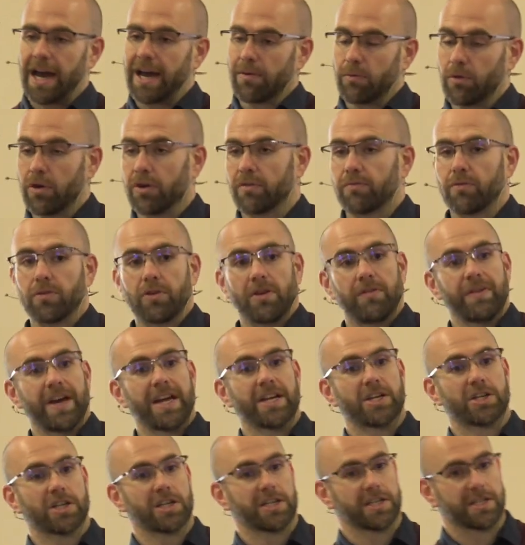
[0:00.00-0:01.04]
I work for an
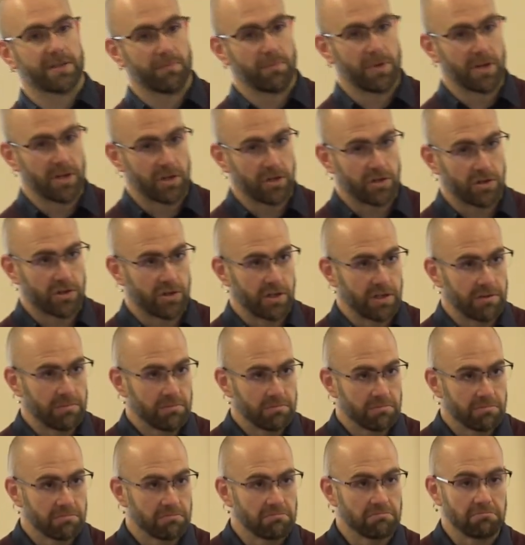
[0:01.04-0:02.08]
evangelism ministry,
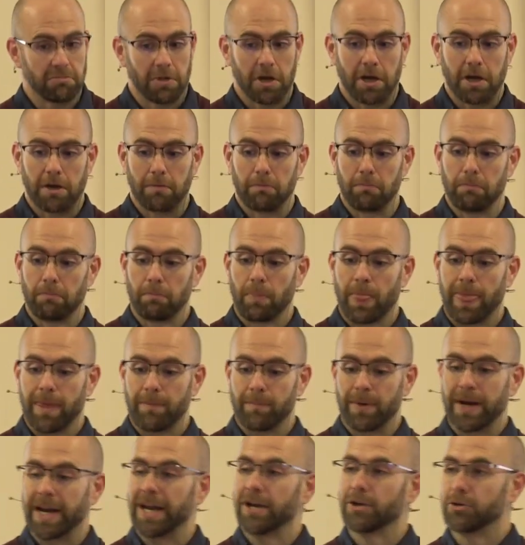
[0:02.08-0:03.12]

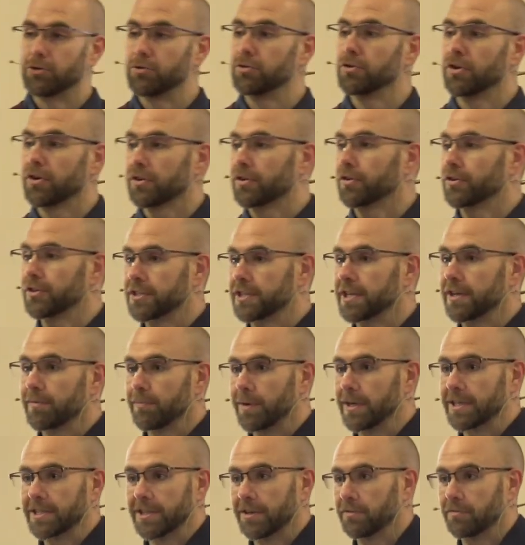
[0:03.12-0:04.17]
but I do not consider
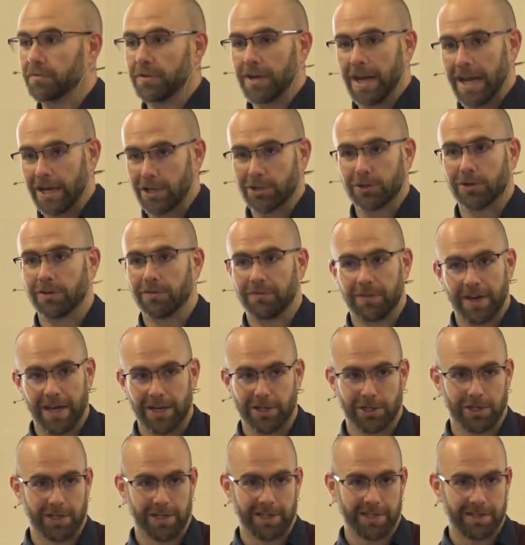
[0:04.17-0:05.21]
myself a natural
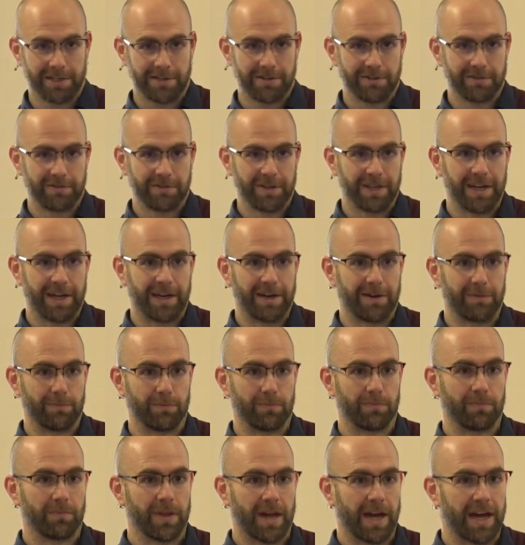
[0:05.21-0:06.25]
evangelist.
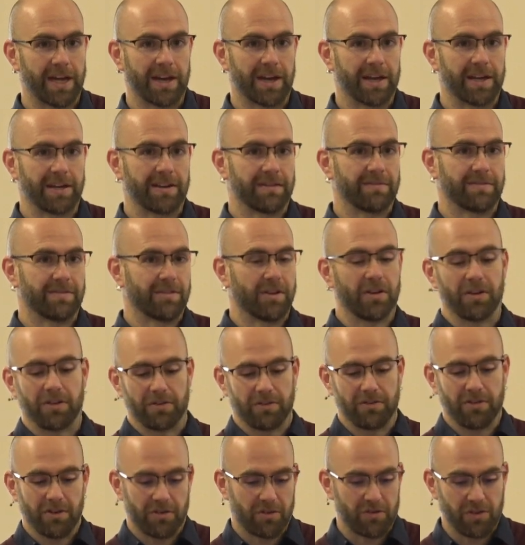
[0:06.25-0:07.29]

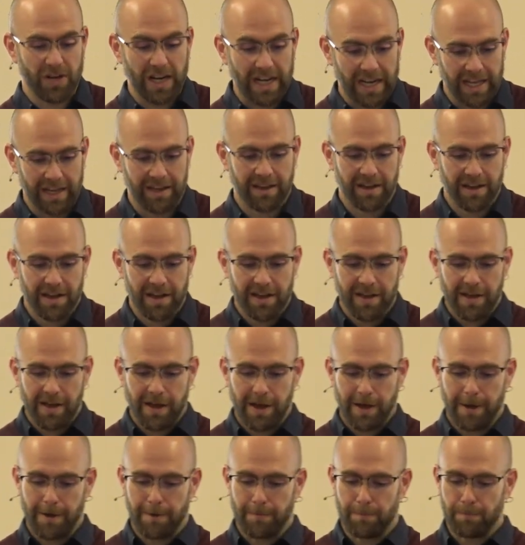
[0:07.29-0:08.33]
Not really.
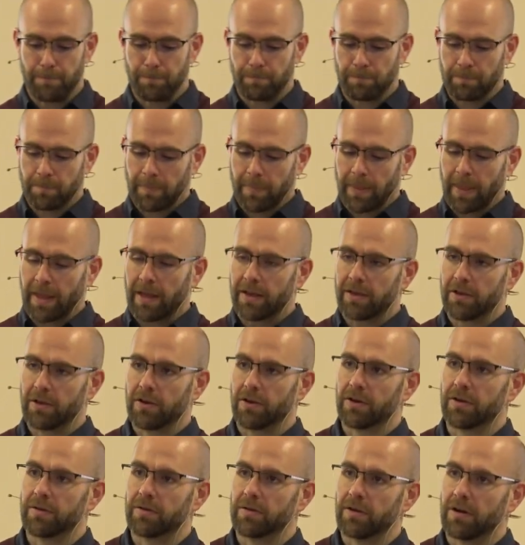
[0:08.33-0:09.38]
You
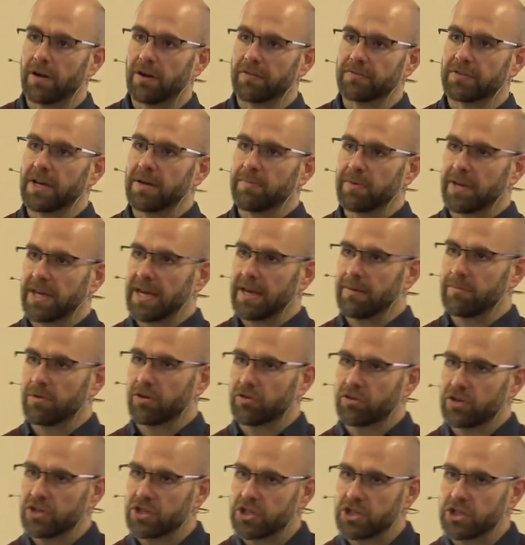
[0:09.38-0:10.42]
know, after I became a
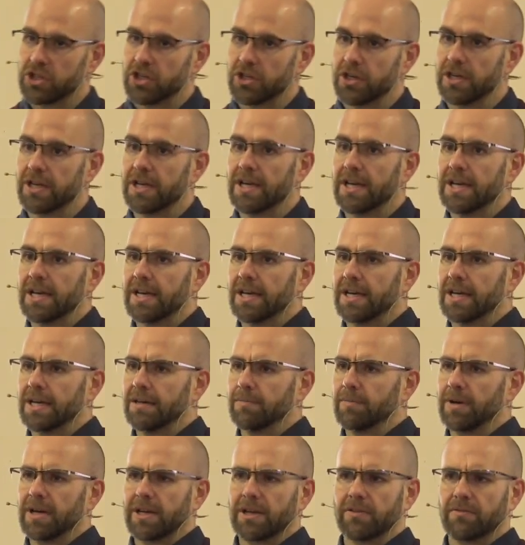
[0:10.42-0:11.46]
Christian,
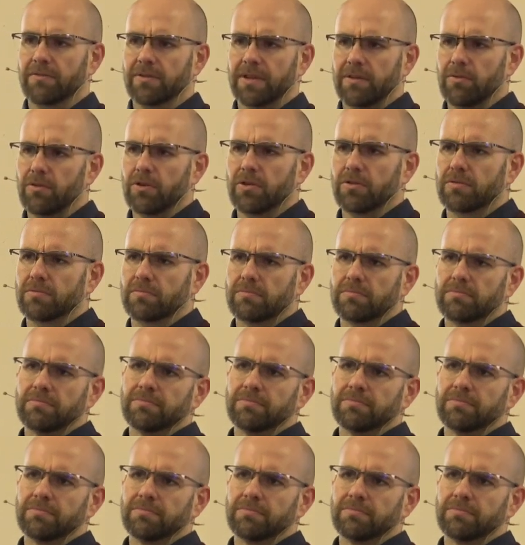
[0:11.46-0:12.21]
there weren't